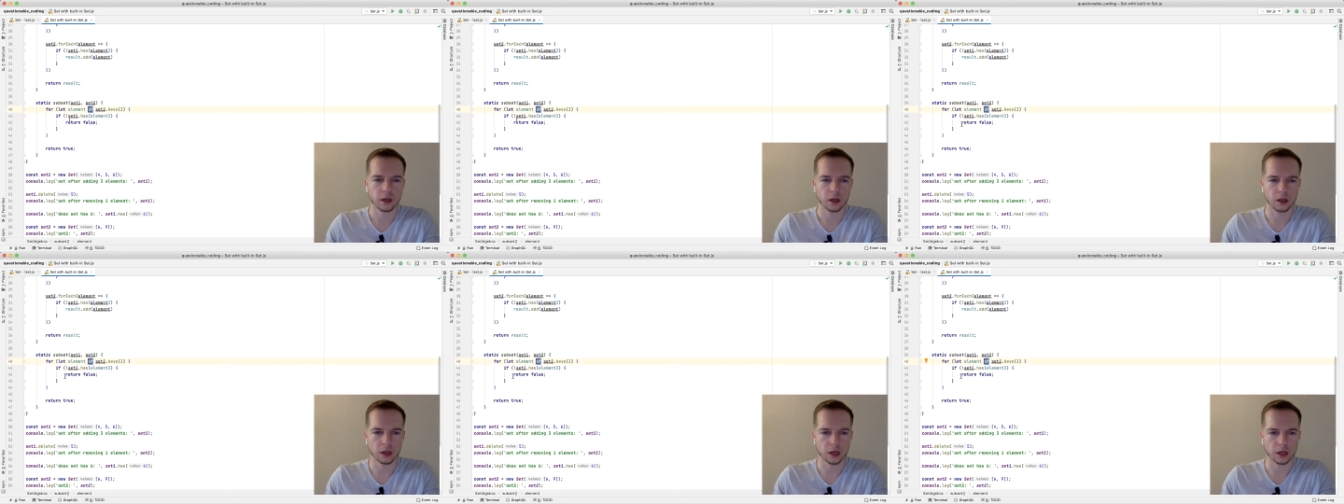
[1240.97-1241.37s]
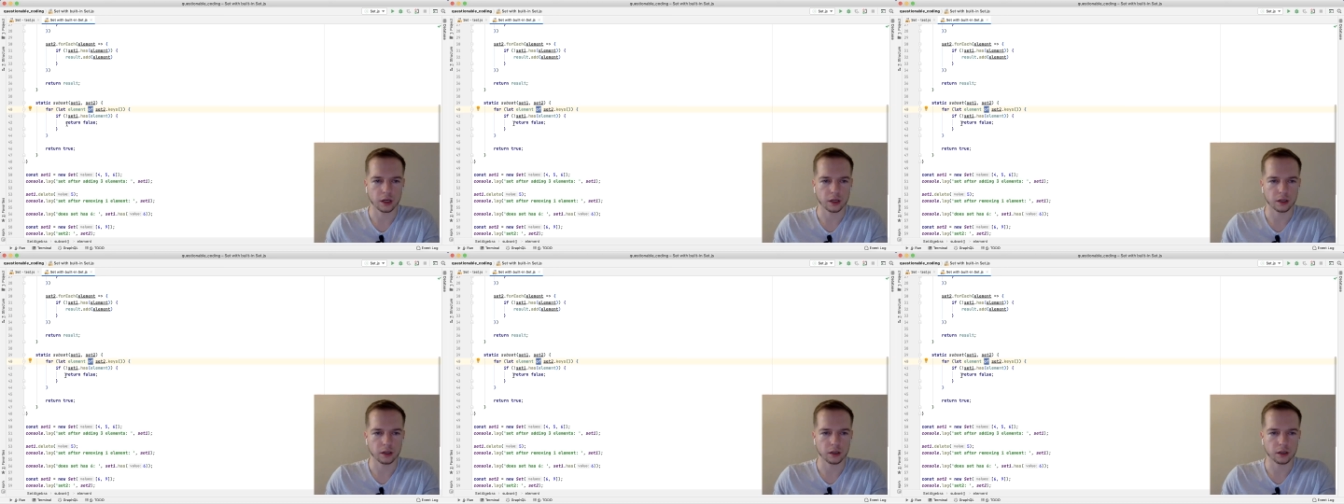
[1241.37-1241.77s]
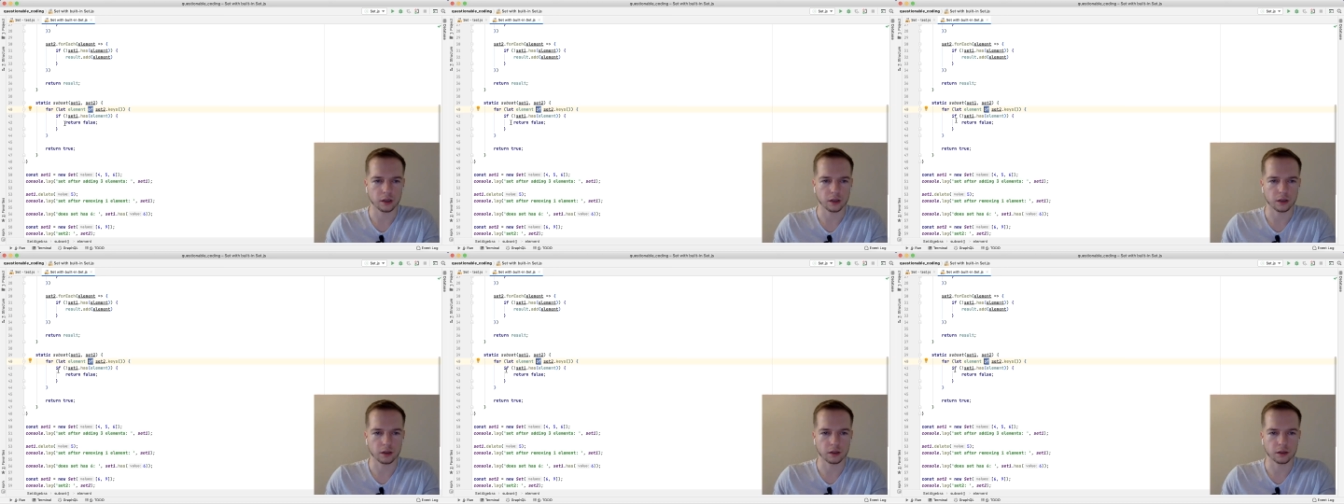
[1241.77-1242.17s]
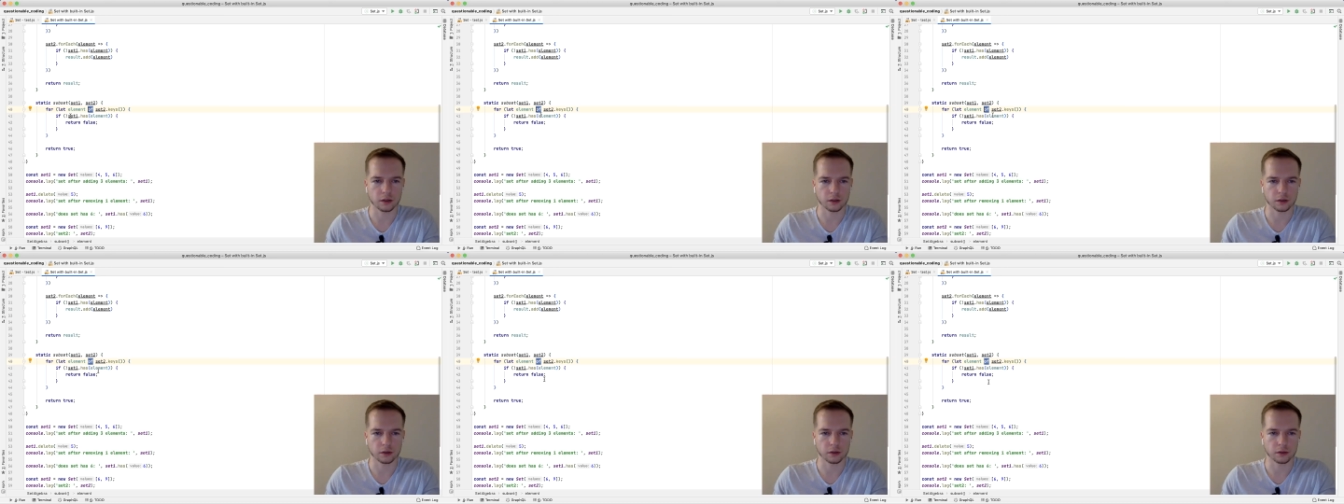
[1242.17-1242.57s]
and
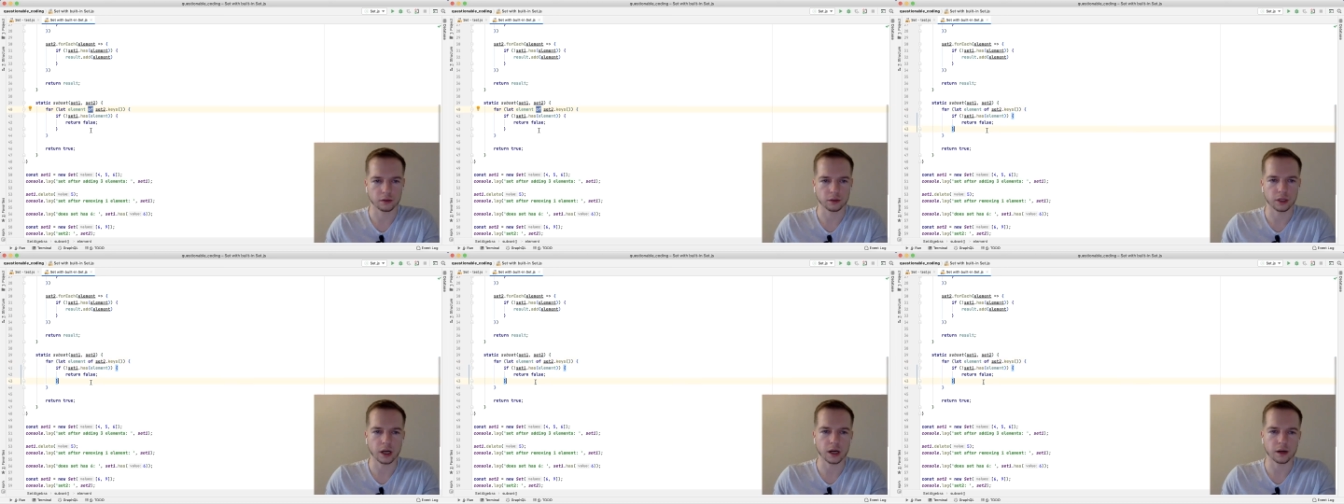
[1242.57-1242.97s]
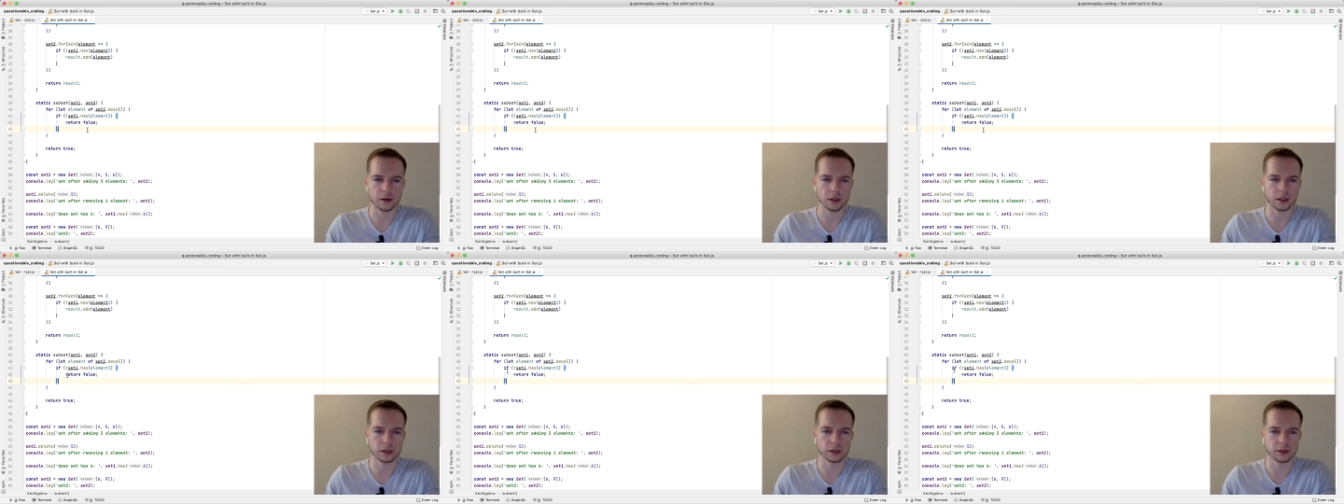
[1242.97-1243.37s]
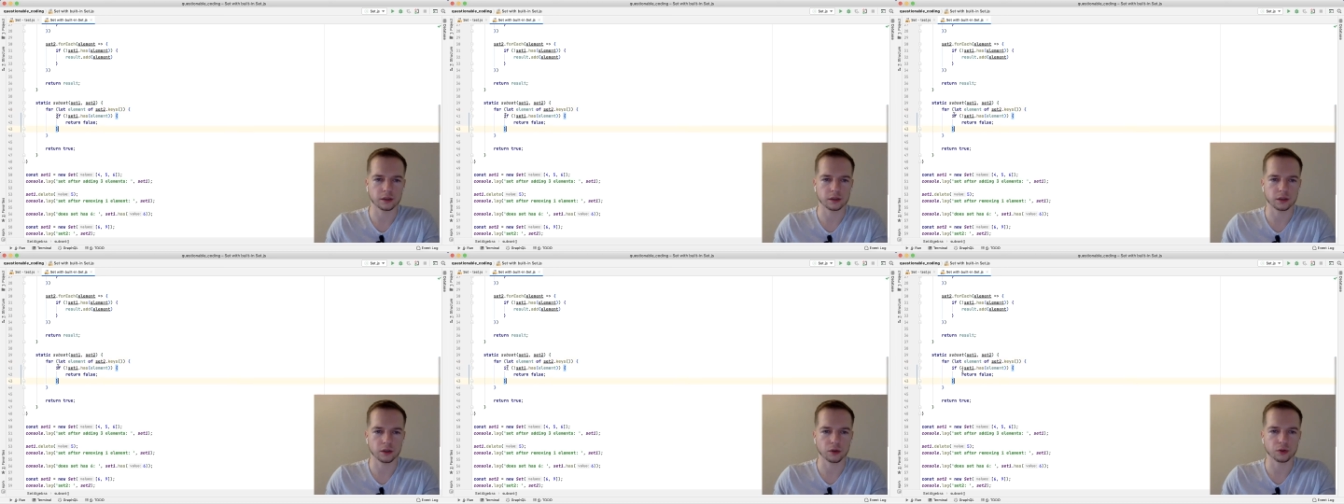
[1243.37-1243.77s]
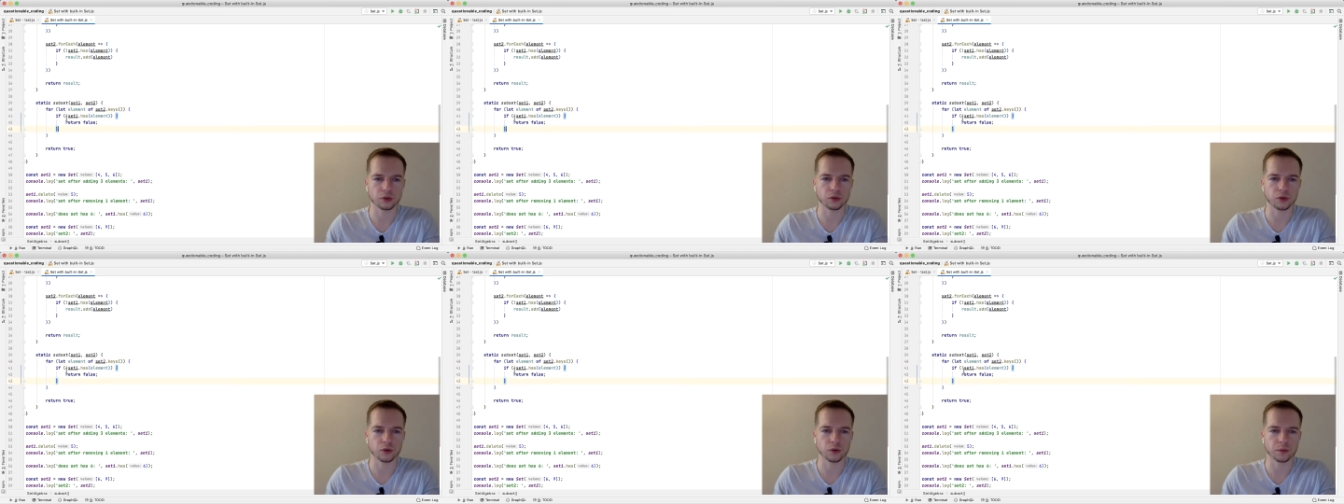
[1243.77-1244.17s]
yeah, it's
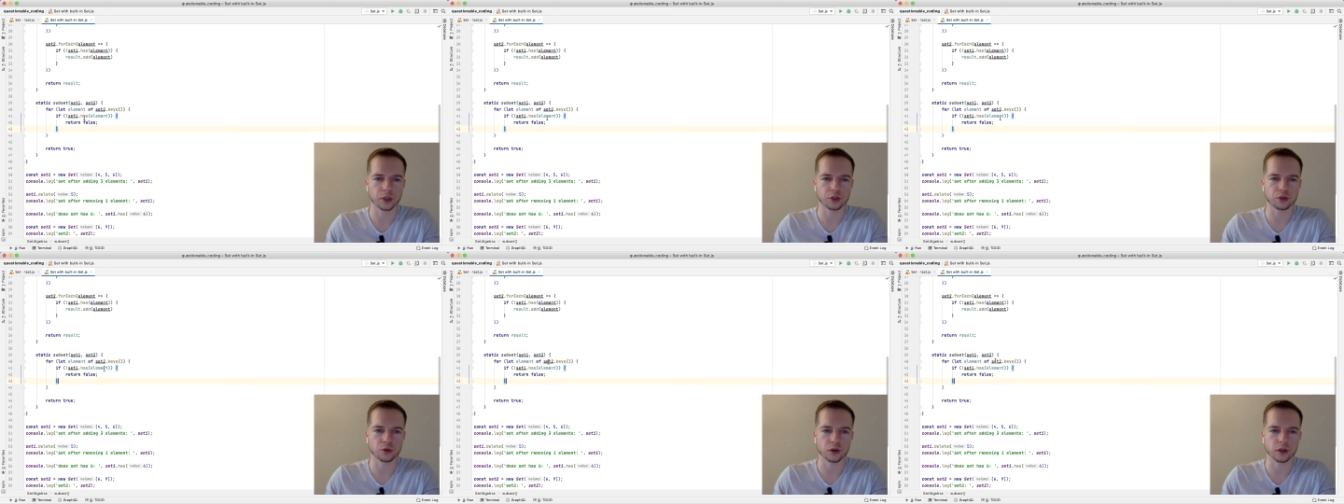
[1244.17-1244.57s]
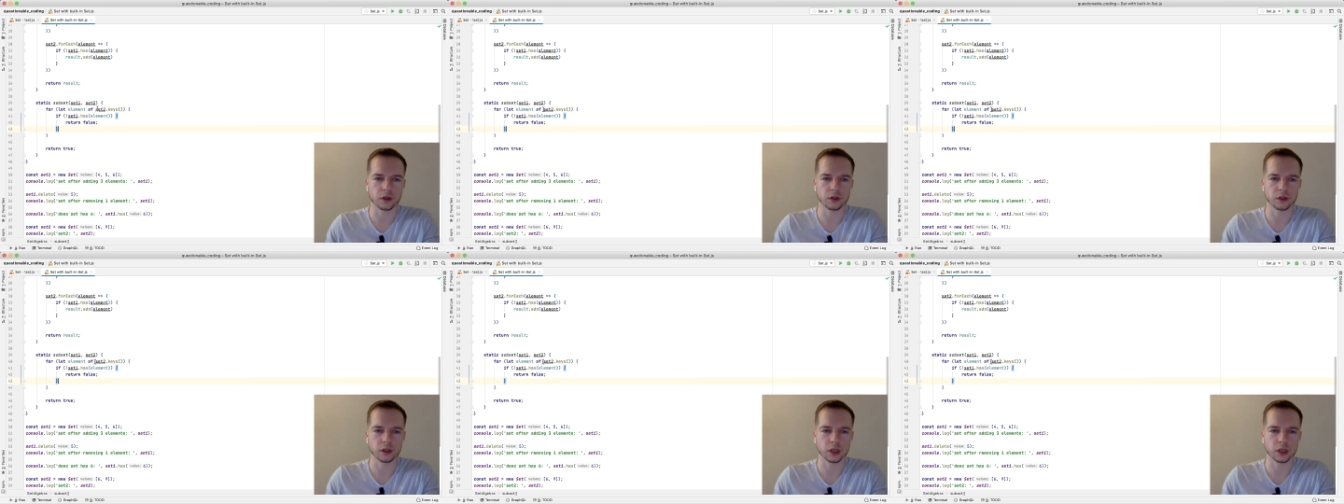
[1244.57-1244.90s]
also much shorter,